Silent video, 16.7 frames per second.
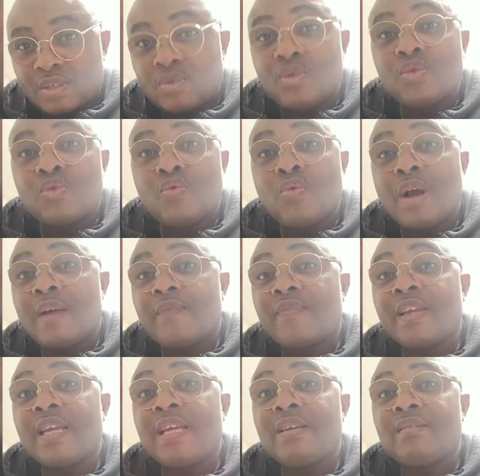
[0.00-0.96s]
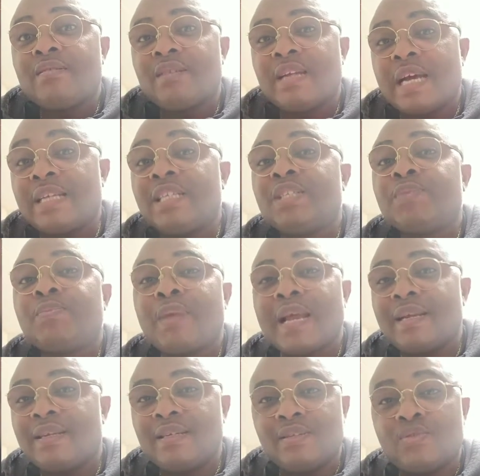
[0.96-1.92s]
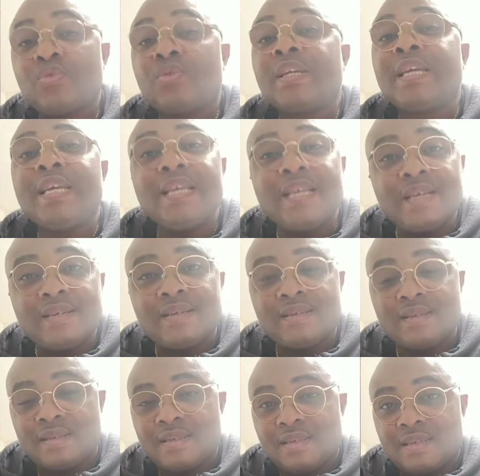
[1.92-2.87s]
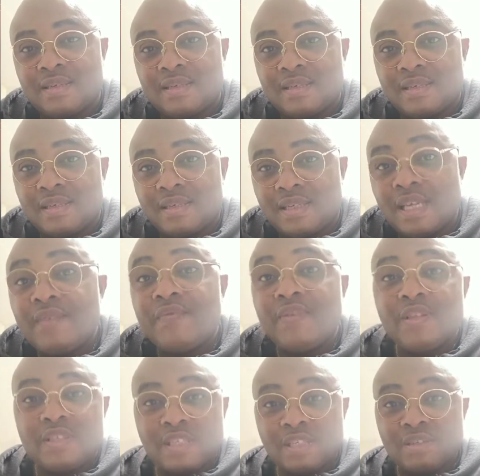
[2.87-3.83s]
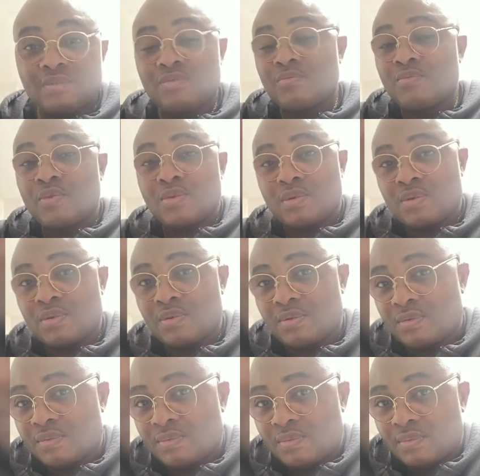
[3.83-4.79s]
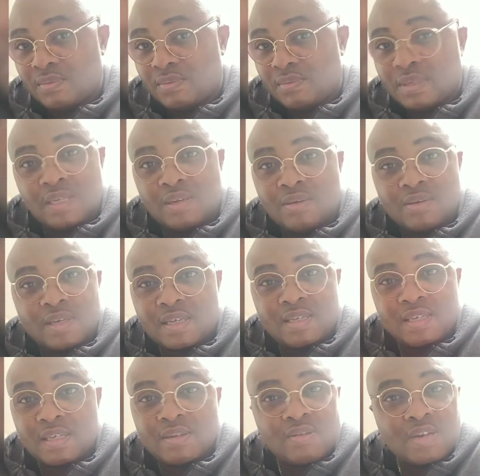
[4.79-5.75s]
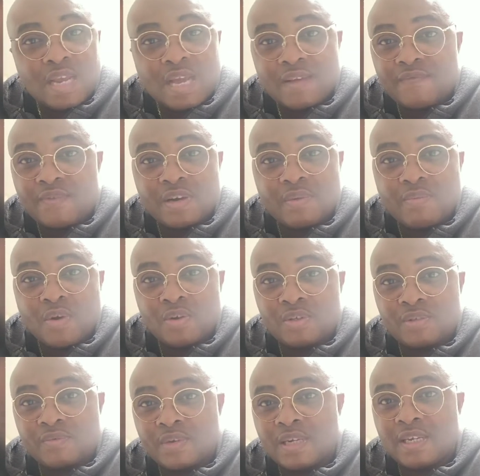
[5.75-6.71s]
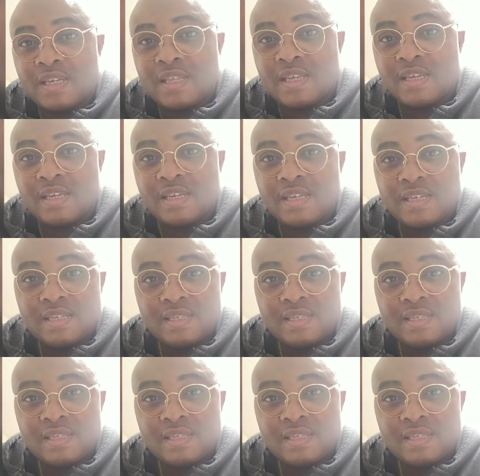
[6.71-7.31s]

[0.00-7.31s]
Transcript: Those who have killed and is planning to kill even till tomorrow. They don't have remorse for anything.